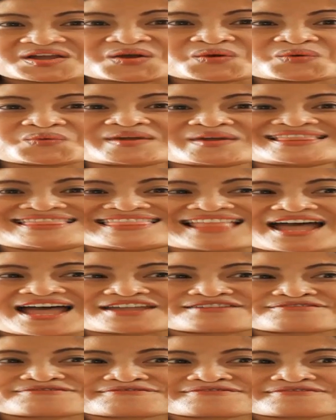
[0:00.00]
with
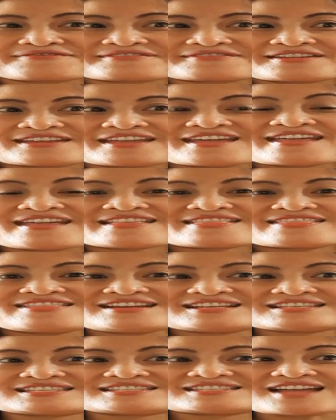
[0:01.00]
life.
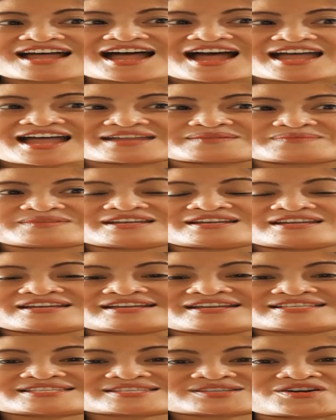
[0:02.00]
This type
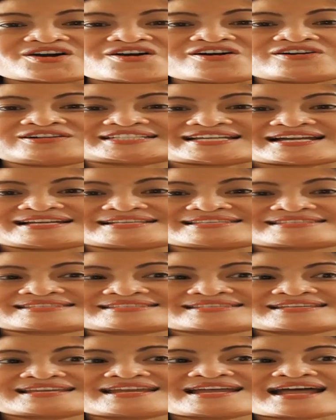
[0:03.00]
is called
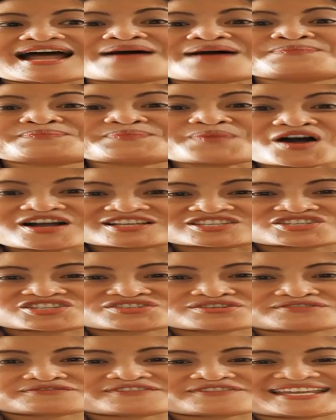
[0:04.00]
as
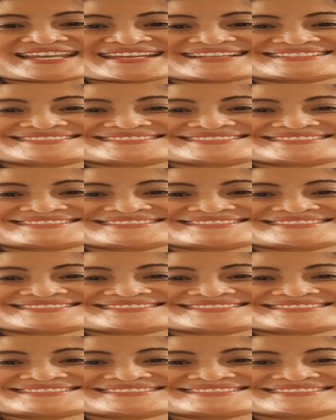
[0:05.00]
apostrophe.